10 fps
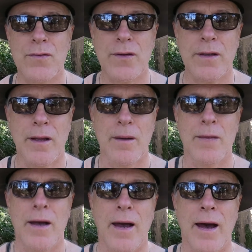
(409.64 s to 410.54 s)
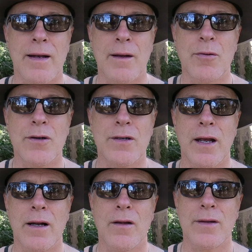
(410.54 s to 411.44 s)
see them. And I
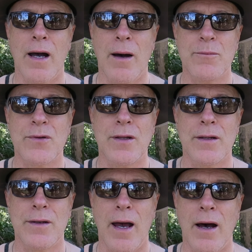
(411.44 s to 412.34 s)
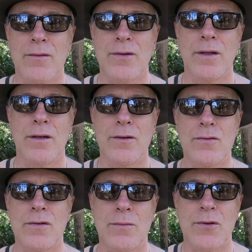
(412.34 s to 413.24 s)
appreciate all the ups and the downs and the
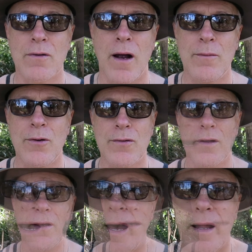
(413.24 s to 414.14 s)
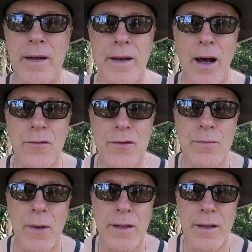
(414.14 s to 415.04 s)
new subscribers.
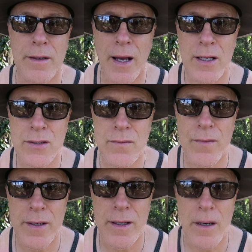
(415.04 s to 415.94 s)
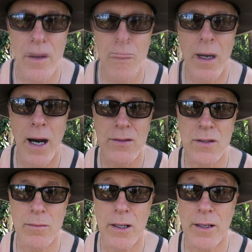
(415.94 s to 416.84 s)
Announcement next video.
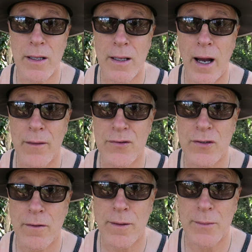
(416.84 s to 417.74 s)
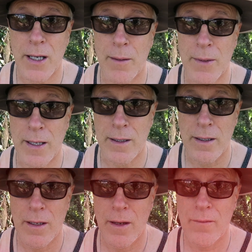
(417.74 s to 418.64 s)
Possibly a live stream
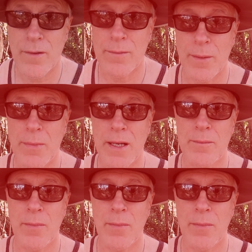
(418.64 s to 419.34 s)
coming from the Pink